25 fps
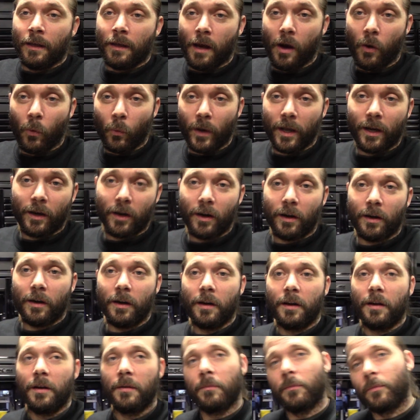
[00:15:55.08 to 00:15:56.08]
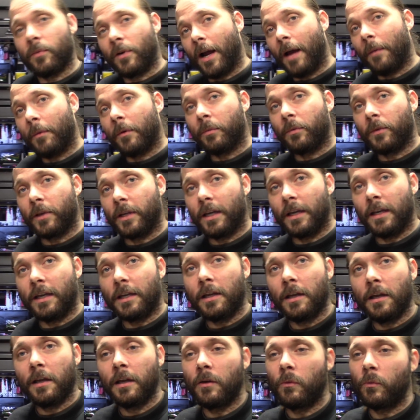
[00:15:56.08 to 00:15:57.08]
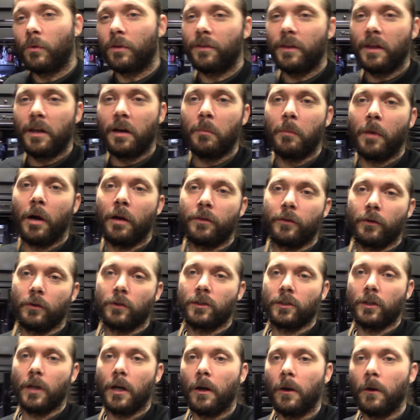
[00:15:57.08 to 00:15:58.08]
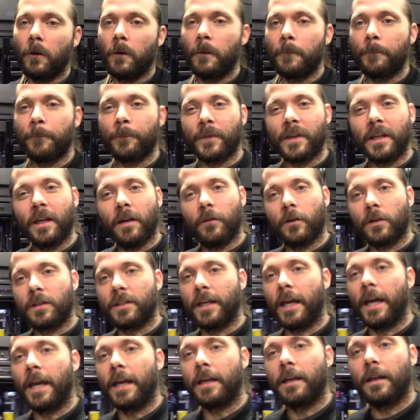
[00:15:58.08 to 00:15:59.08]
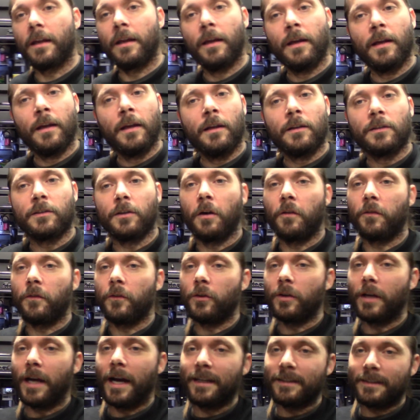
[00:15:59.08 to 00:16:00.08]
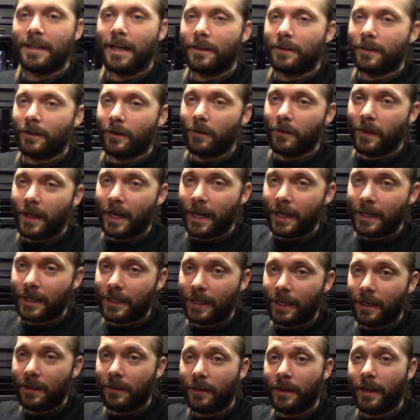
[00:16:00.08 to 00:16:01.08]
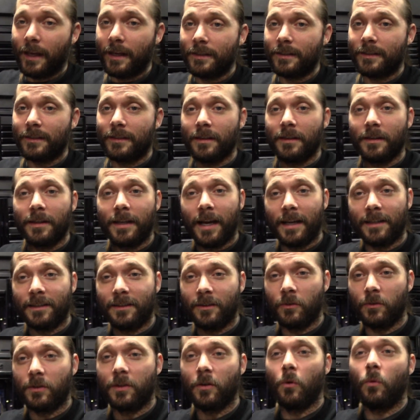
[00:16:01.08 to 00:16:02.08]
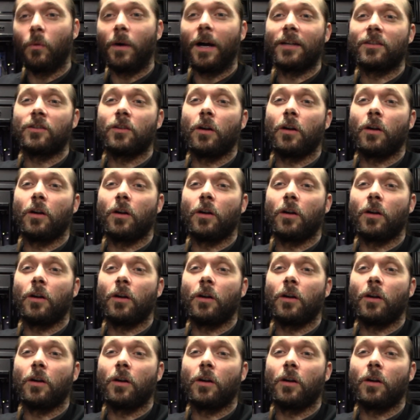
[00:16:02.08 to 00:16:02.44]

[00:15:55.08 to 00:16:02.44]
a winner probably within a month or so, give or take. So for you guys out there that ain't getting this, guys don't watch